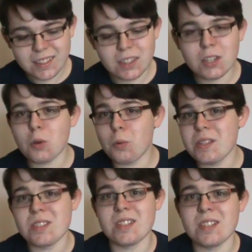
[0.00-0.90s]
the
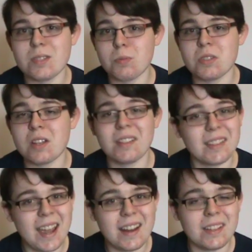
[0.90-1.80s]
coincidence was
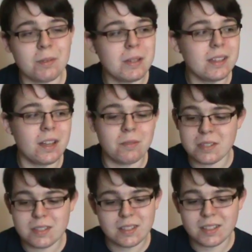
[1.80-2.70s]
uncanny. We loved
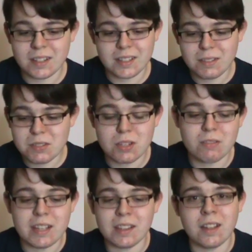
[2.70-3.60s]
it. There was a
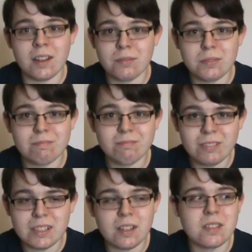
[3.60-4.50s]
great laugh.
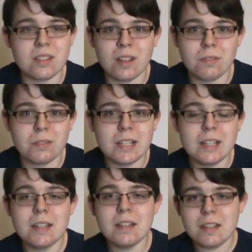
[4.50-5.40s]
Really nice laugh.
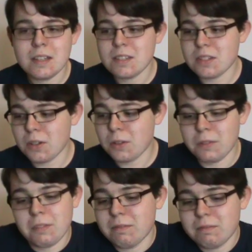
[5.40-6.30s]
So,